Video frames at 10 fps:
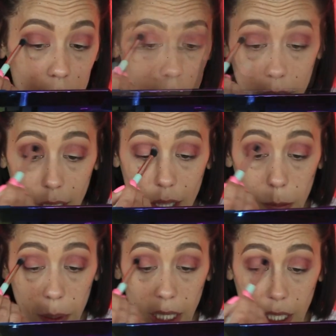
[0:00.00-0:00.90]
Putting
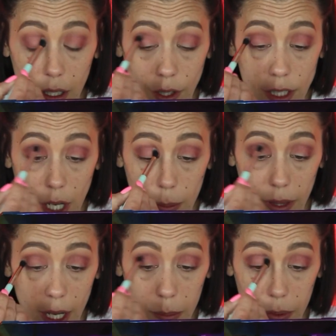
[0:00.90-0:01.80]
the pink on top of
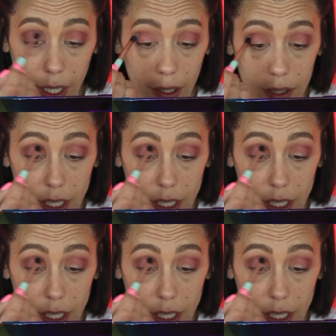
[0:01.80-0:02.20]
that brown